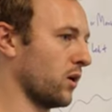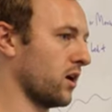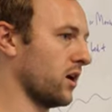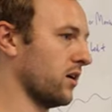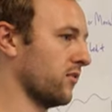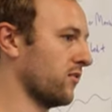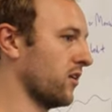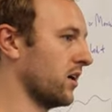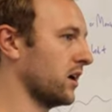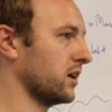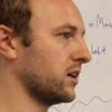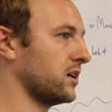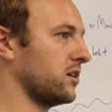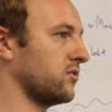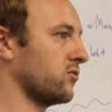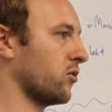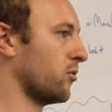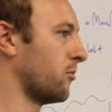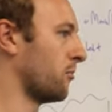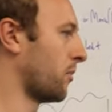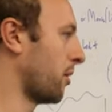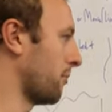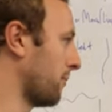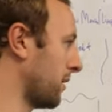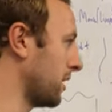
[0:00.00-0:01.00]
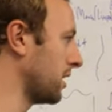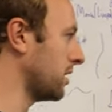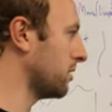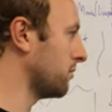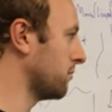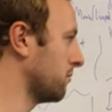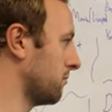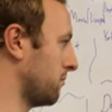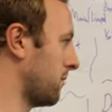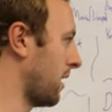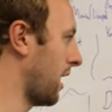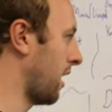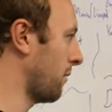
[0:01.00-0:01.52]
with either my mate
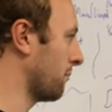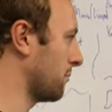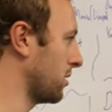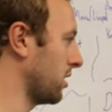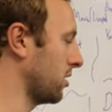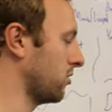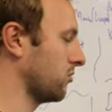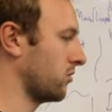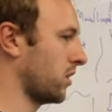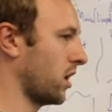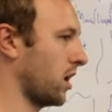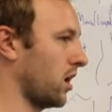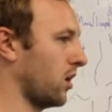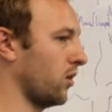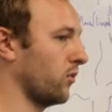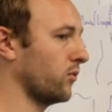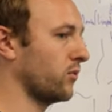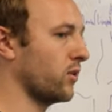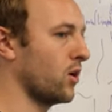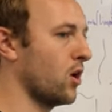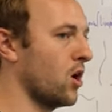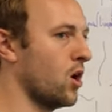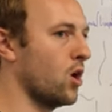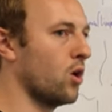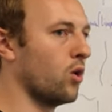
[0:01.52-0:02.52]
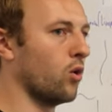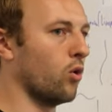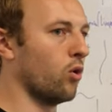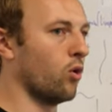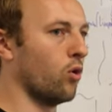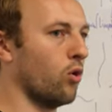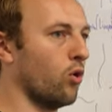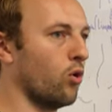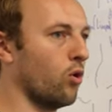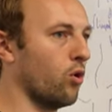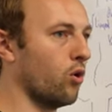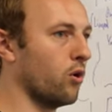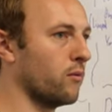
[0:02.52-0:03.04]
Matt being around,
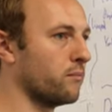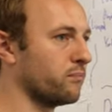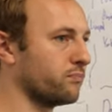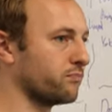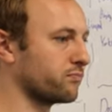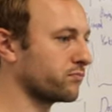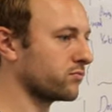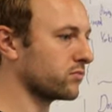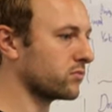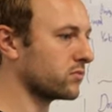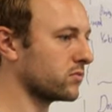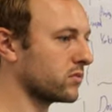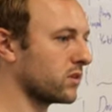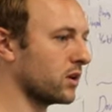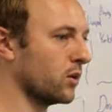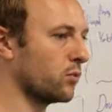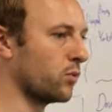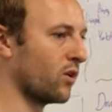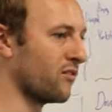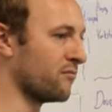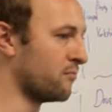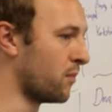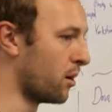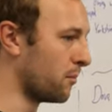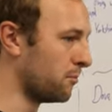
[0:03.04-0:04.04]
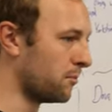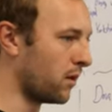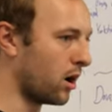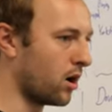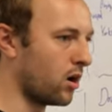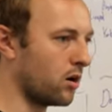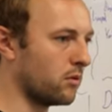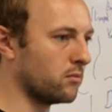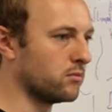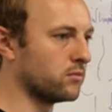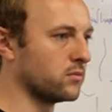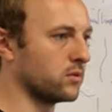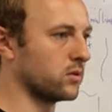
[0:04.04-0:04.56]
or with my
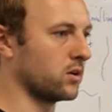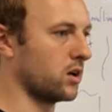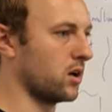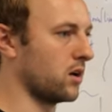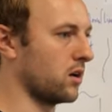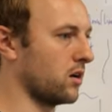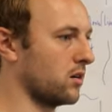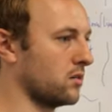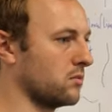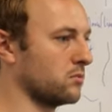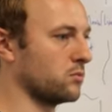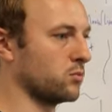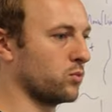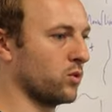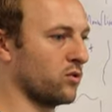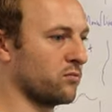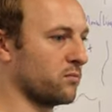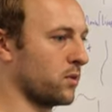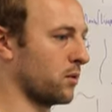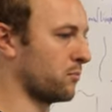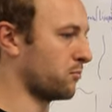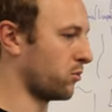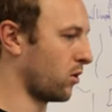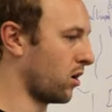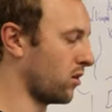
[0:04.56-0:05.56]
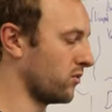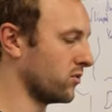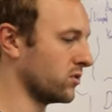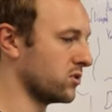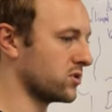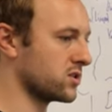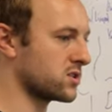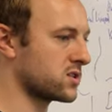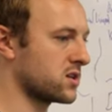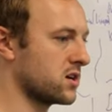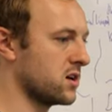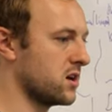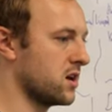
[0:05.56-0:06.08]
mom, with my
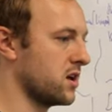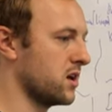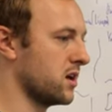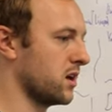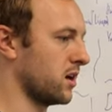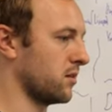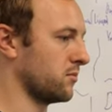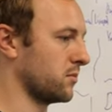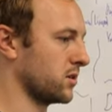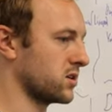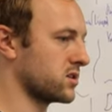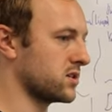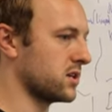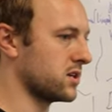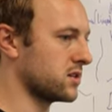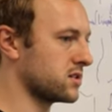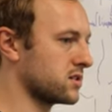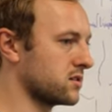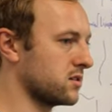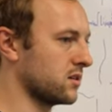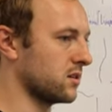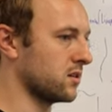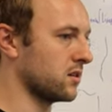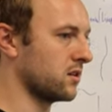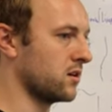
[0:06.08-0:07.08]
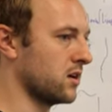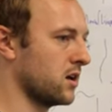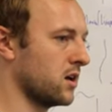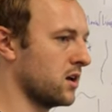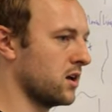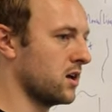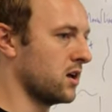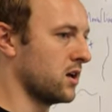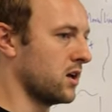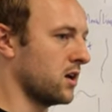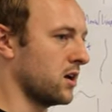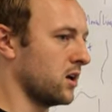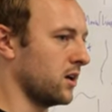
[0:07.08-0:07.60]
brothers and my sister,
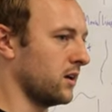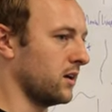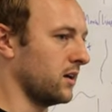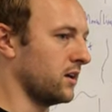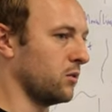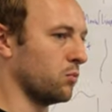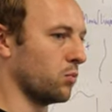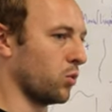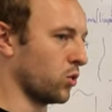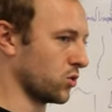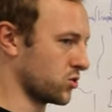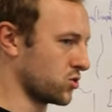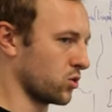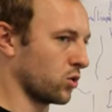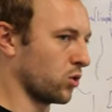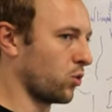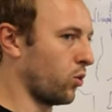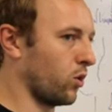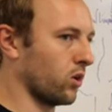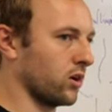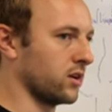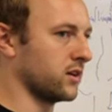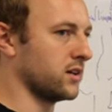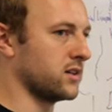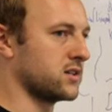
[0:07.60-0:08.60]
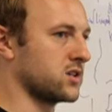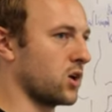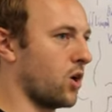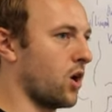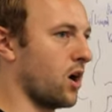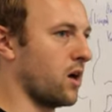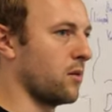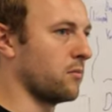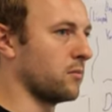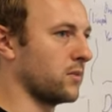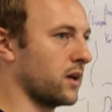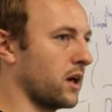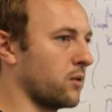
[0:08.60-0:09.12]
it wasn't quality
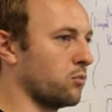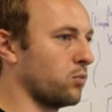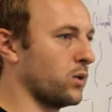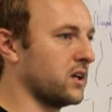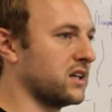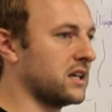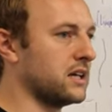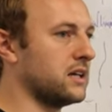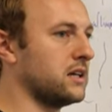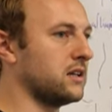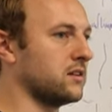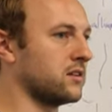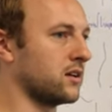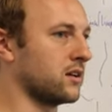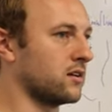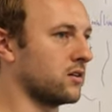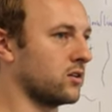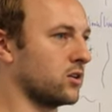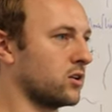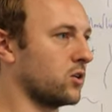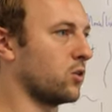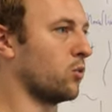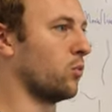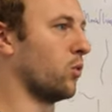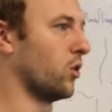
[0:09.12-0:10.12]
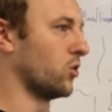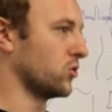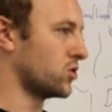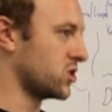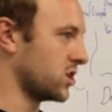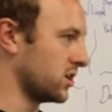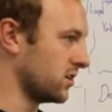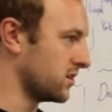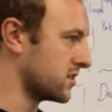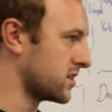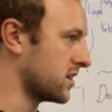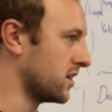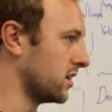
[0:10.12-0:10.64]
time. And we'd eat dinner
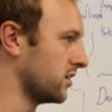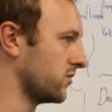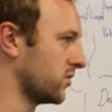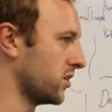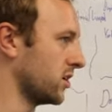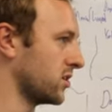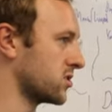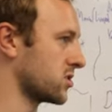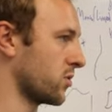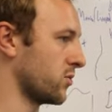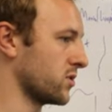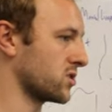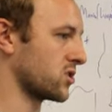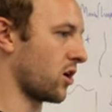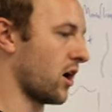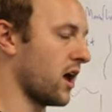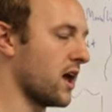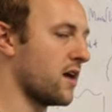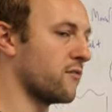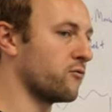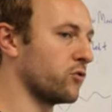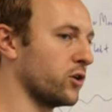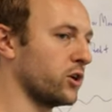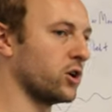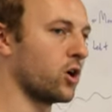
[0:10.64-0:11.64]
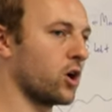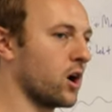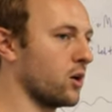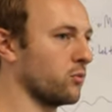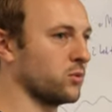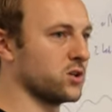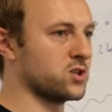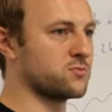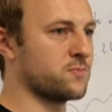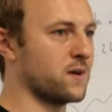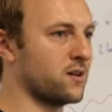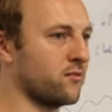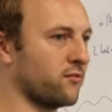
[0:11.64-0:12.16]
watching TV. So it's like every night
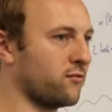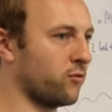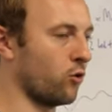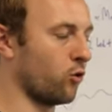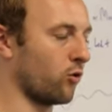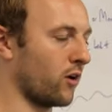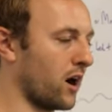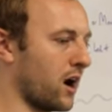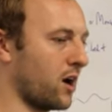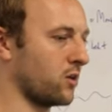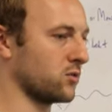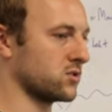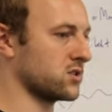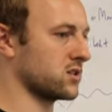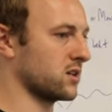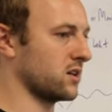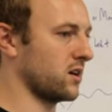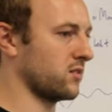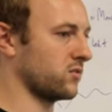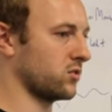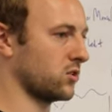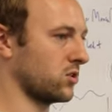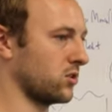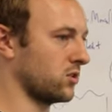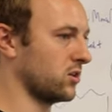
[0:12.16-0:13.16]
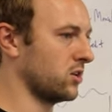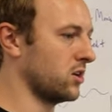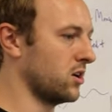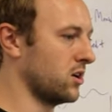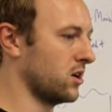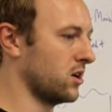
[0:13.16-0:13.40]
we'd spend 4 hours together